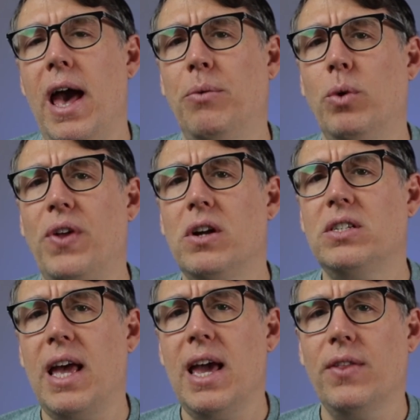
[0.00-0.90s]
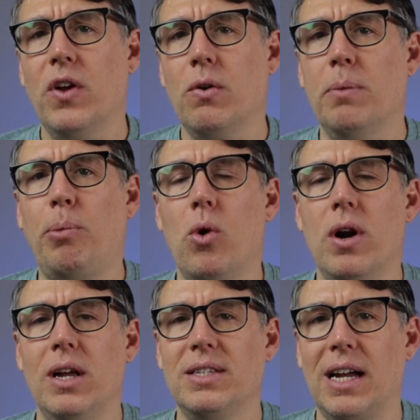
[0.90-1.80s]
And what they're saying in their
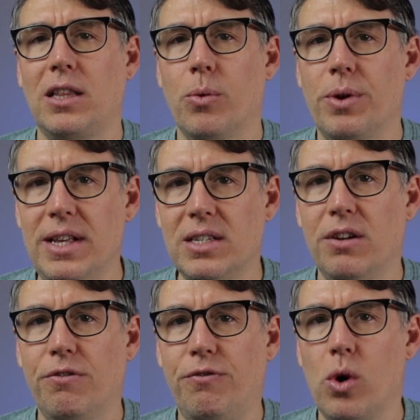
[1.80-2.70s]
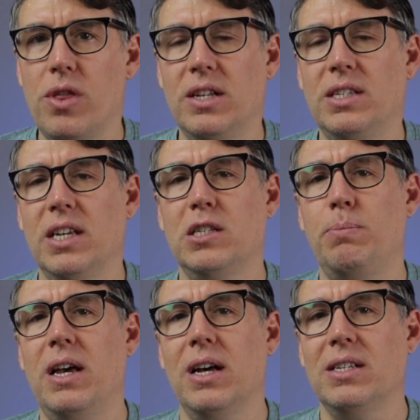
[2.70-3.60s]
report is that the reason for this is
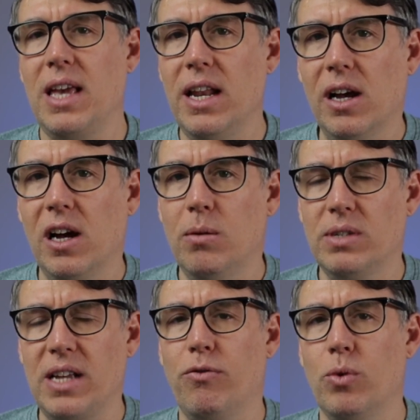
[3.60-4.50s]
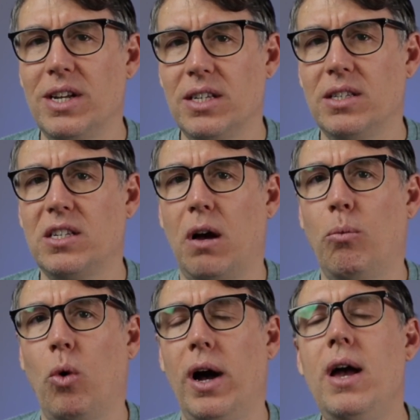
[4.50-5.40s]
because incomes have risen
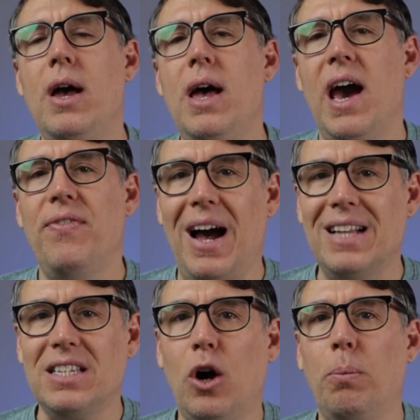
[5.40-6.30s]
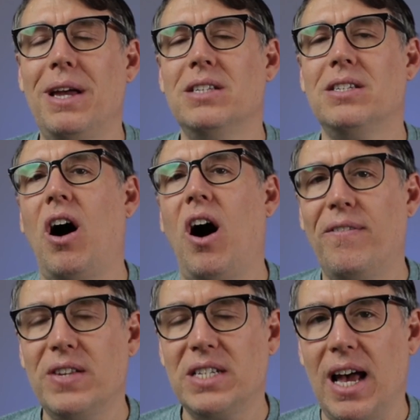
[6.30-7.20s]
somewhat, and that's helping to
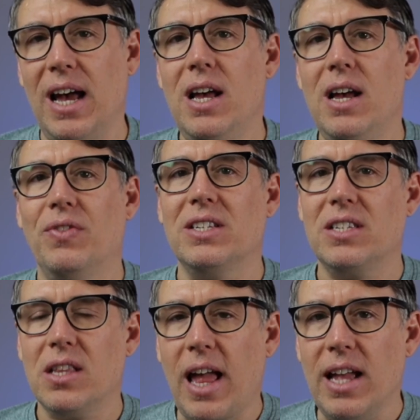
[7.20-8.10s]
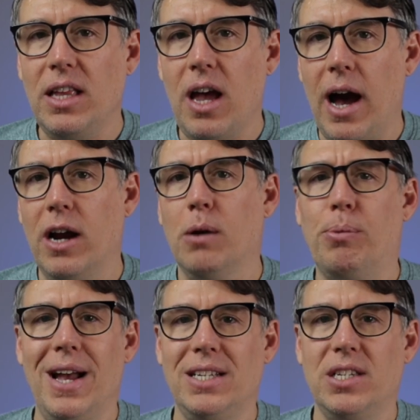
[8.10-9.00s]
offset the slightly higher
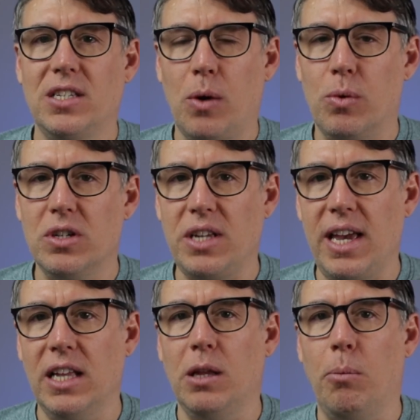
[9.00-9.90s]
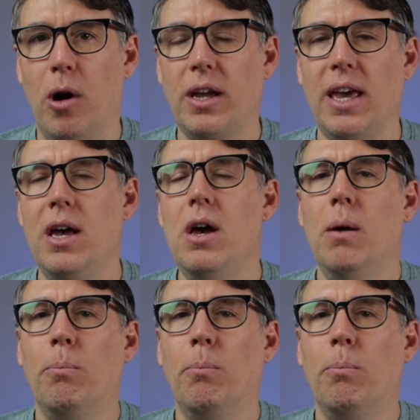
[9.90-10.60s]
prices that we're seeing in the market.